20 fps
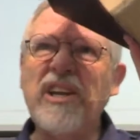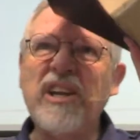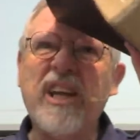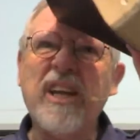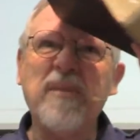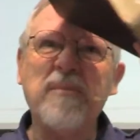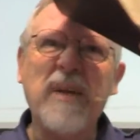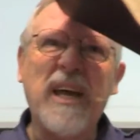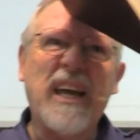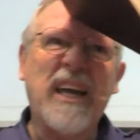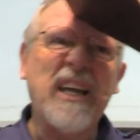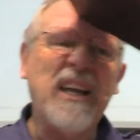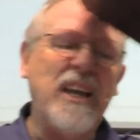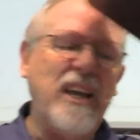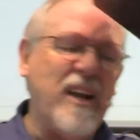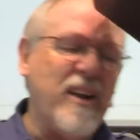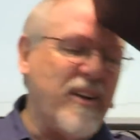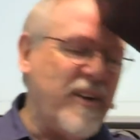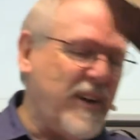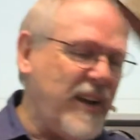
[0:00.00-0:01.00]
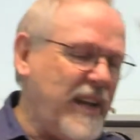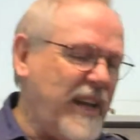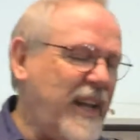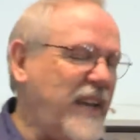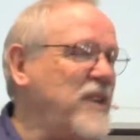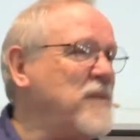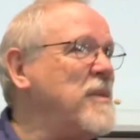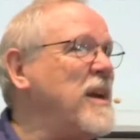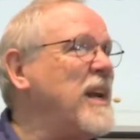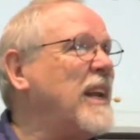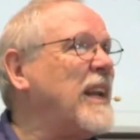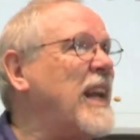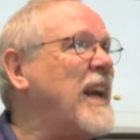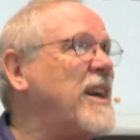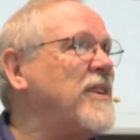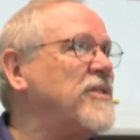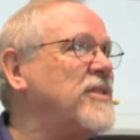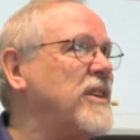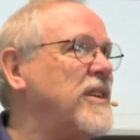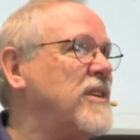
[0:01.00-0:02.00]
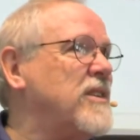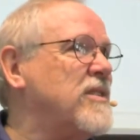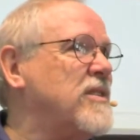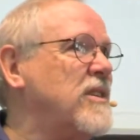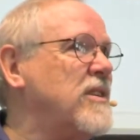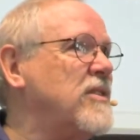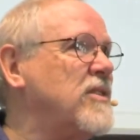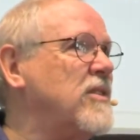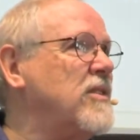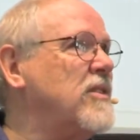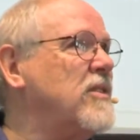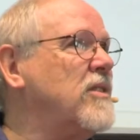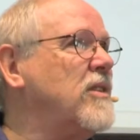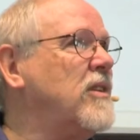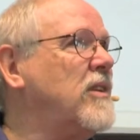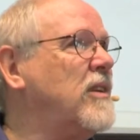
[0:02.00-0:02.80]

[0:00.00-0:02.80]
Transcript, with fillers: you get back in here and you make lousy decisions.